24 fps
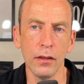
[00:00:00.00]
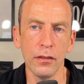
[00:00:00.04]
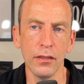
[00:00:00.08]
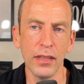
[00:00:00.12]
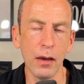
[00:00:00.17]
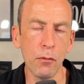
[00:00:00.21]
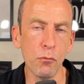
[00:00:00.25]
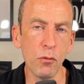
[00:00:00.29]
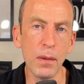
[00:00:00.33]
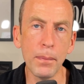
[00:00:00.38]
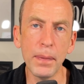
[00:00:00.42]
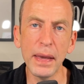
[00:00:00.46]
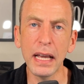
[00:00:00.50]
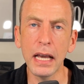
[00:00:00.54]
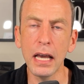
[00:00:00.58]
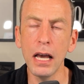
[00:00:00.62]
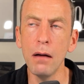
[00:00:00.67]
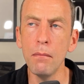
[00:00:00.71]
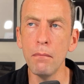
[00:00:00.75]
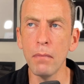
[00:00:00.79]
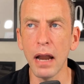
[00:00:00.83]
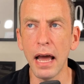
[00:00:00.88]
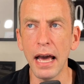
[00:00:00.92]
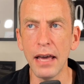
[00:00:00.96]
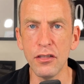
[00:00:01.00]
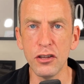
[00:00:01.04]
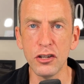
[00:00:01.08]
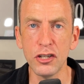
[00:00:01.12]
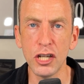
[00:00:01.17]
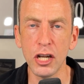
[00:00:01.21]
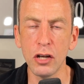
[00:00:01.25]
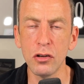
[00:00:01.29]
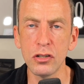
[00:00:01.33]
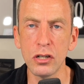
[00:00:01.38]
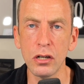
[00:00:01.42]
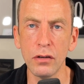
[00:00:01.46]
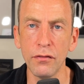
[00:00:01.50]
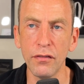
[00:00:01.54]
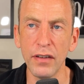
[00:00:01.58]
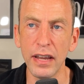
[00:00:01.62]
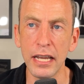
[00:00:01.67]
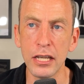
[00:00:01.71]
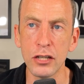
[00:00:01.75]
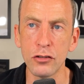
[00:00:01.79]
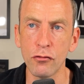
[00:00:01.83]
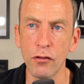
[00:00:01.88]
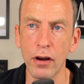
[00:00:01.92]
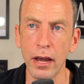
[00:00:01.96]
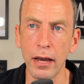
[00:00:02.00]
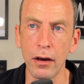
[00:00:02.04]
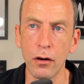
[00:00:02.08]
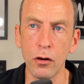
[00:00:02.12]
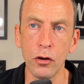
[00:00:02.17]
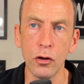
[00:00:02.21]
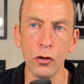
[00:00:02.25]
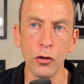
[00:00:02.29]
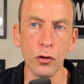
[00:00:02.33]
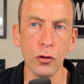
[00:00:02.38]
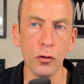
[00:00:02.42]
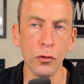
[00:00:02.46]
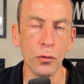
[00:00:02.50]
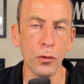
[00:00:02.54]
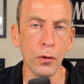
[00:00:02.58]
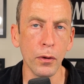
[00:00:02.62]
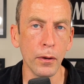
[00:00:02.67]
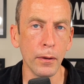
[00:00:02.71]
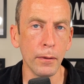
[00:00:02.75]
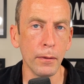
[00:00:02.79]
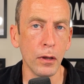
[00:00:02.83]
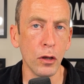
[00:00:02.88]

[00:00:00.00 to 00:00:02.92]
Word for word: then we become like the children of Israel who,